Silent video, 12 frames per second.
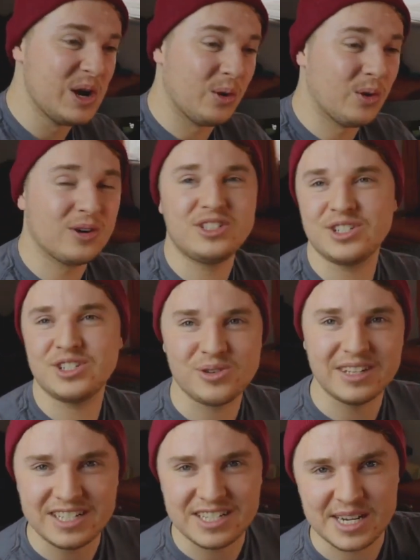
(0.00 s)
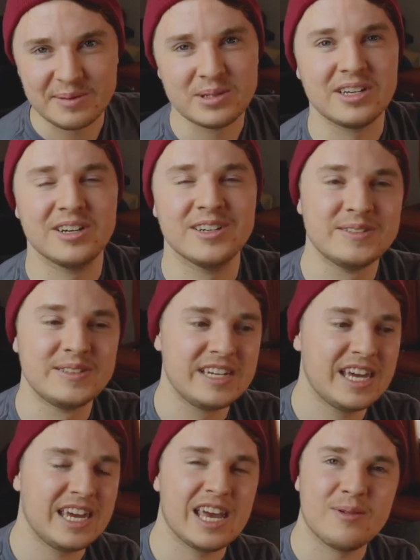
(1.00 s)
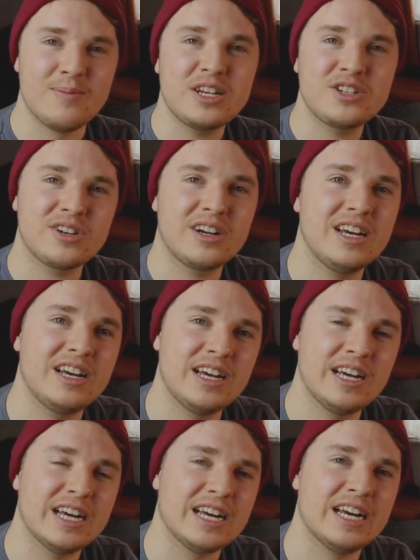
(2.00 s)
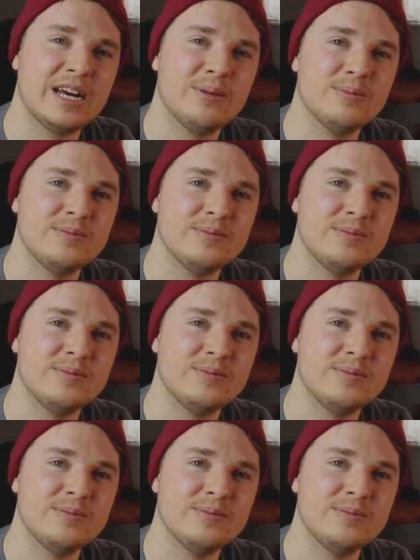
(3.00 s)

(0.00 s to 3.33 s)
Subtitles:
or just really cheap. So yeah, make sure to